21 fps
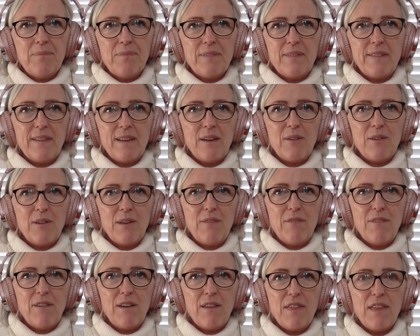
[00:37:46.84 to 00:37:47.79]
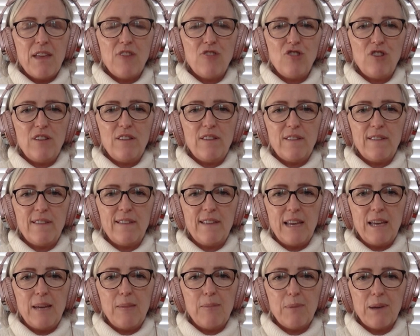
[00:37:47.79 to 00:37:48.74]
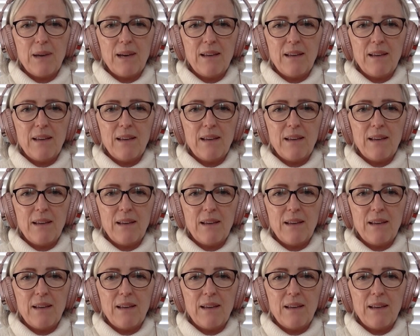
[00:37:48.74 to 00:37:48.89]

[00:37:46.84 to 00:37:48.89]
So if I think she's asleep